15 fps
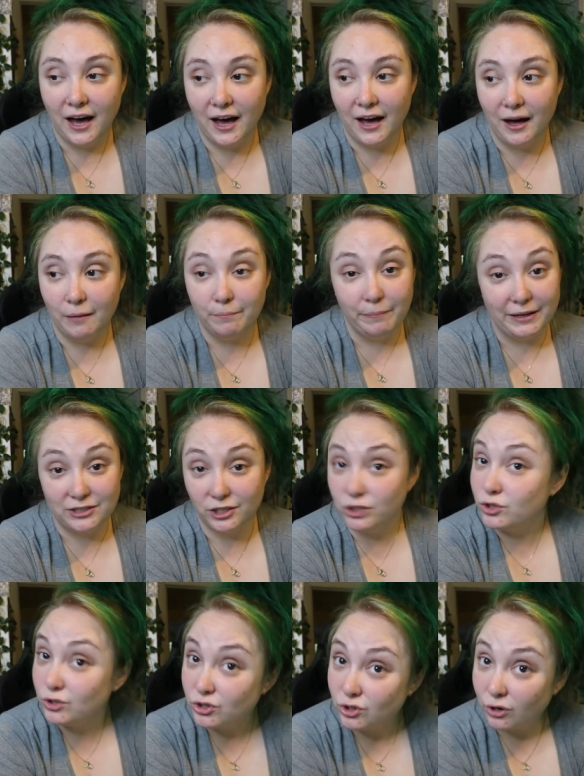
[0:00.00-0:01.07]
um, based on a
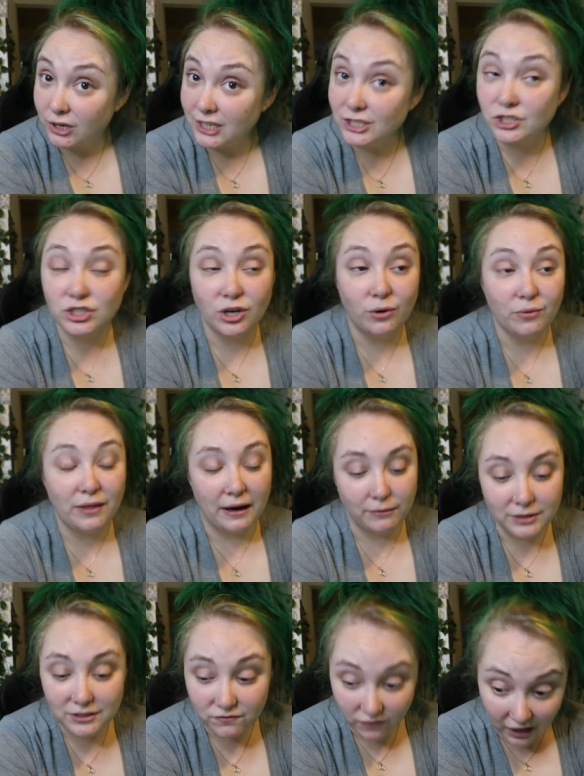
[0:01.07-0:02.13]
true story. So that
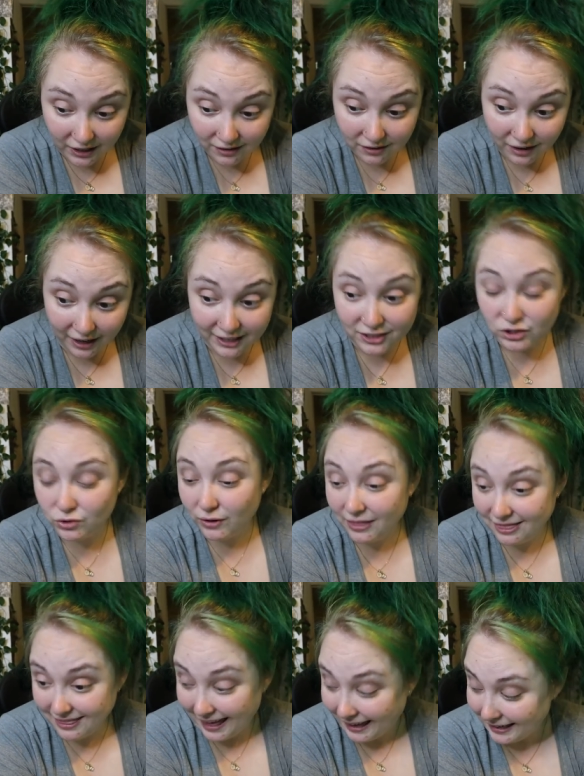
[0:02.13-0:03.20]
was fun. I
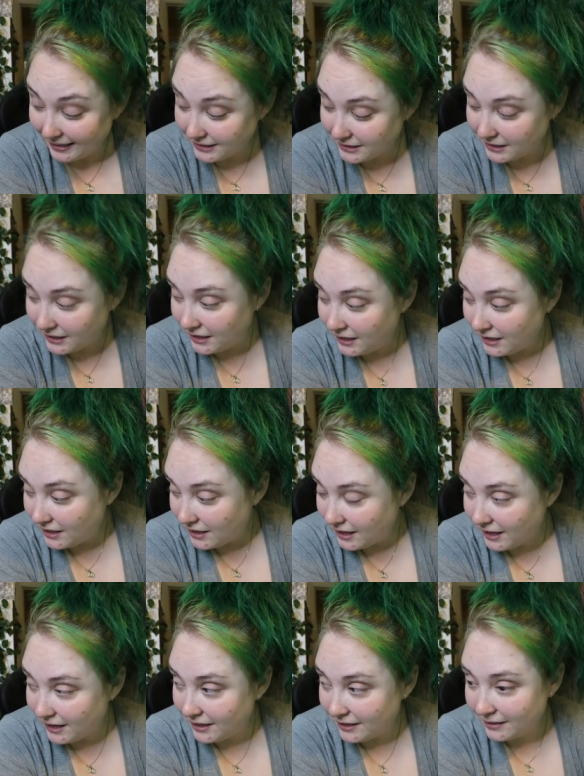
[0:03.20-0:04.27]
enjoyed that.
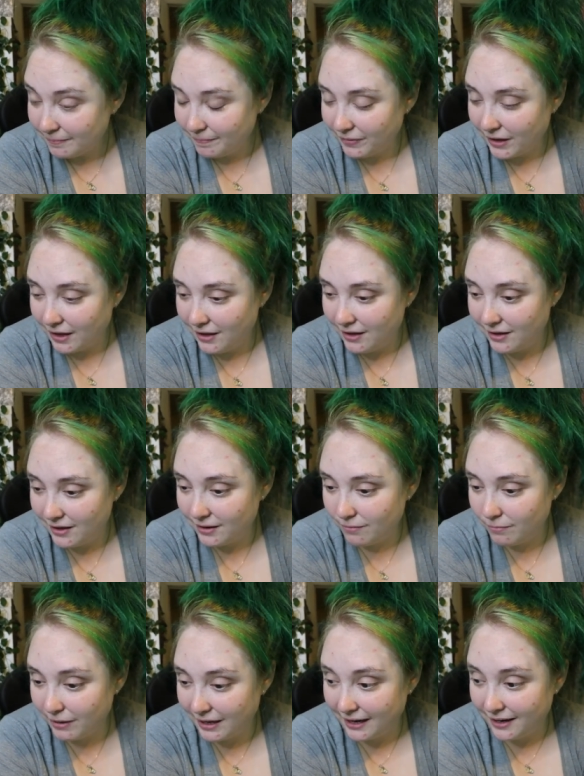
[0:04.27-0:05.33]
Um,
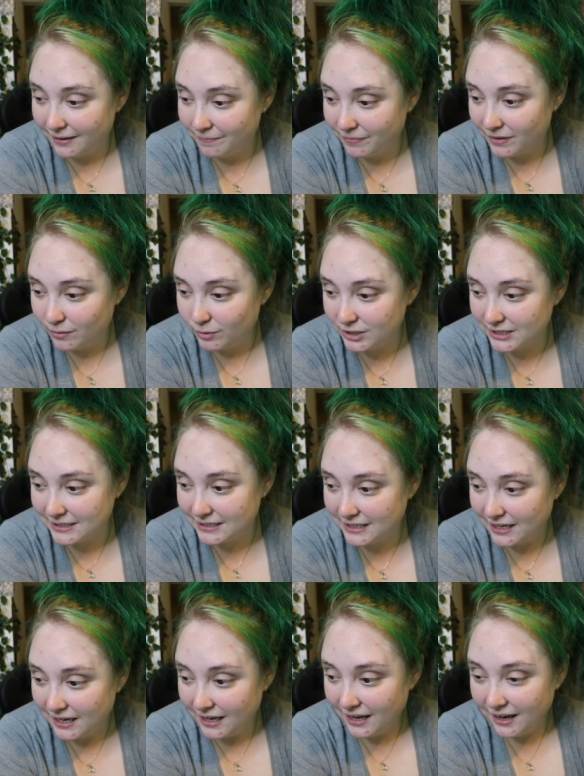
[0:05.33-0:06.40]
but yeah, we just
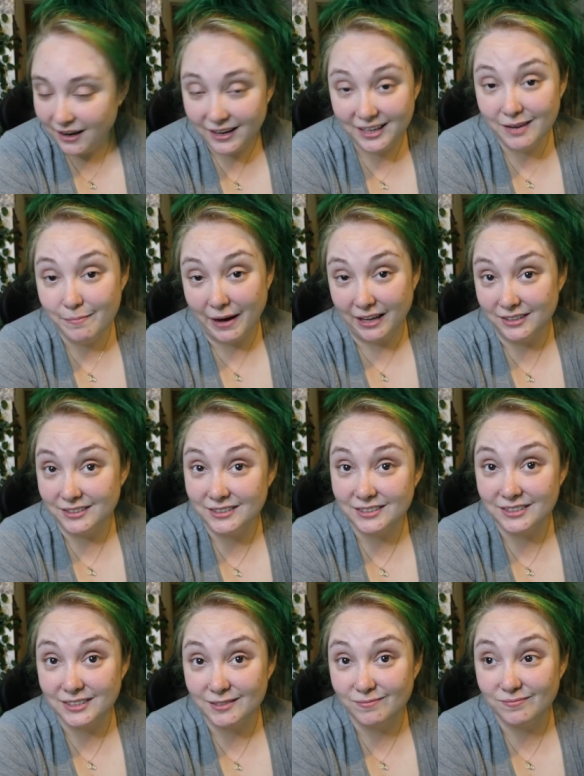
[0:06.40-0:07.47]
need
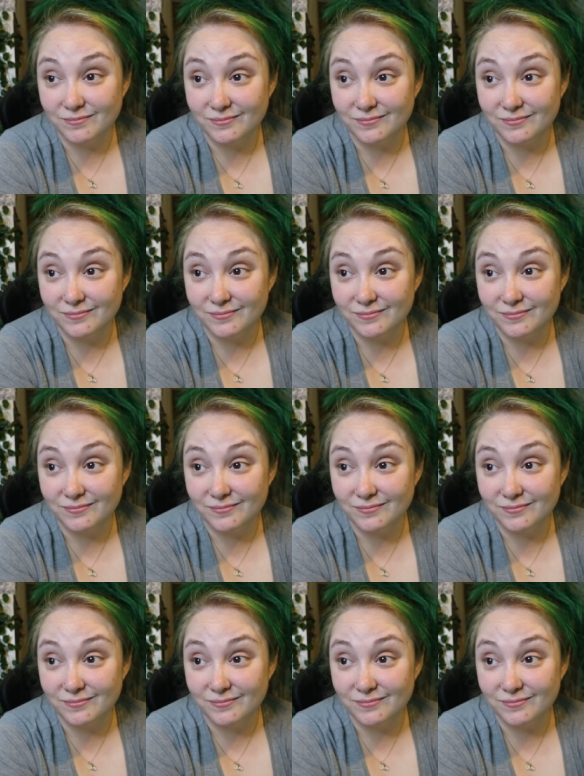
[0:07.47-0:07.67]
balance.